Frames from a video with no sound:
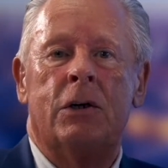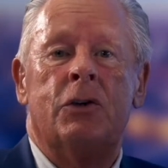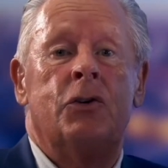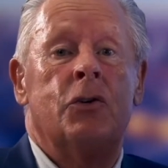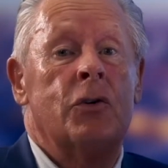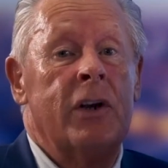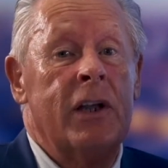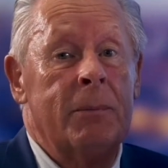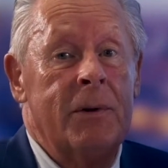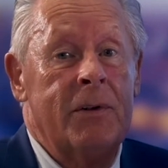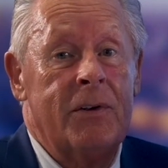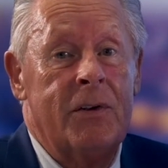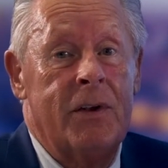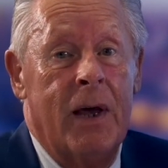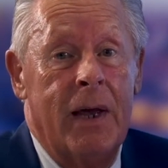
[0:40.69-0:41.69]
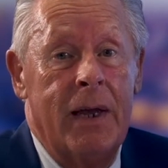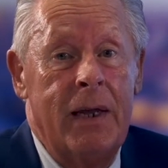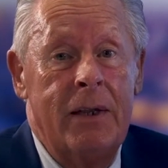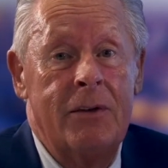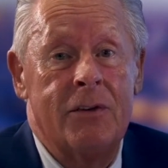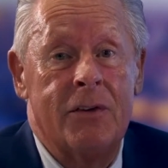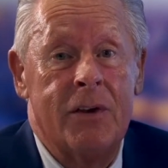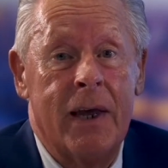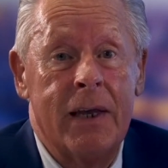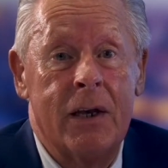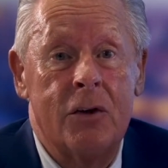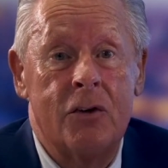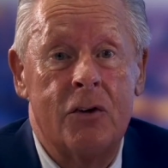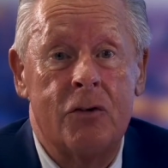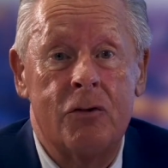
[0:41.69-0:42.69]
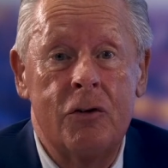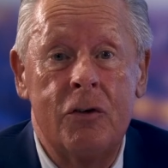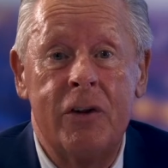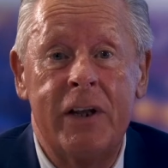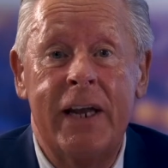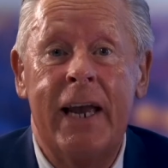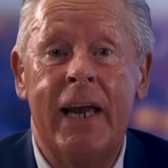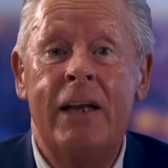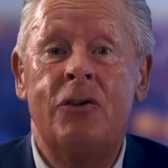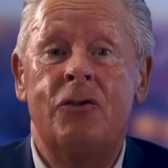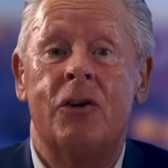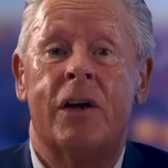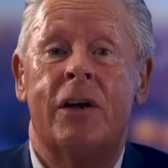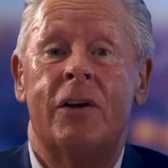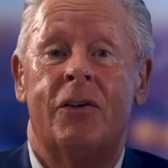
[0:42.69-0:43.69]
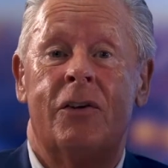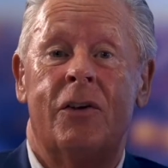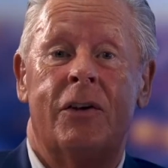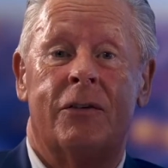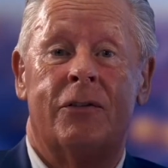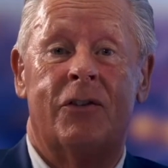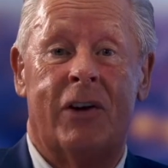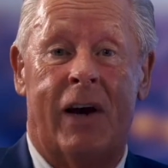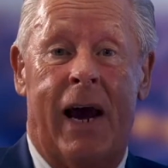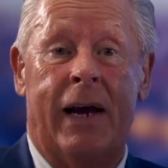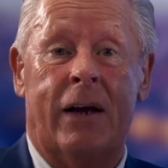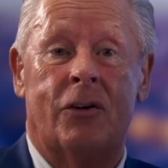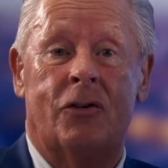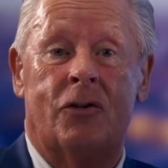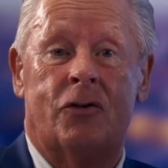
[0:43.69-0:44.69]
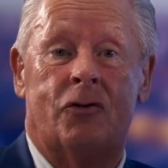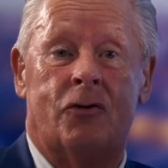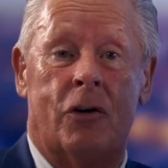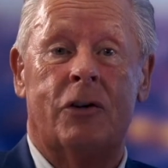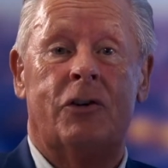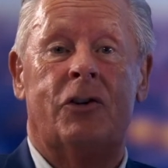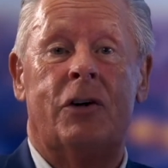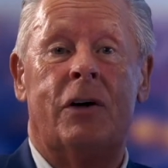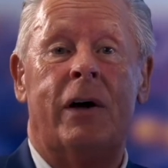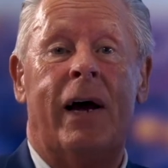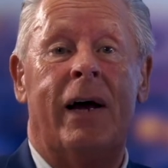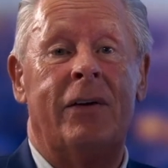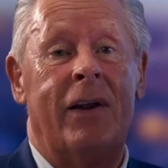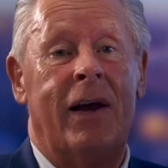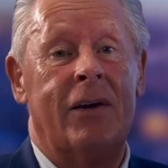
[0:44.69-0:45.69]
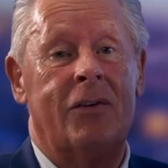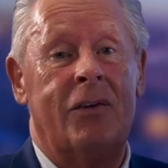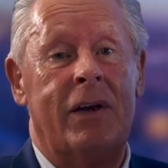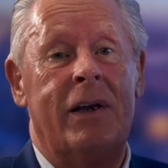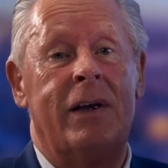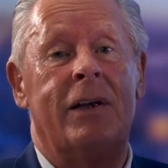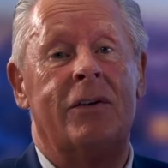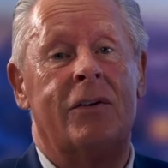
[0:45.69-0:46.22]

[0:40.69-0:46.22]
Joining me today to take us through the intricacies of tax, structure and exit is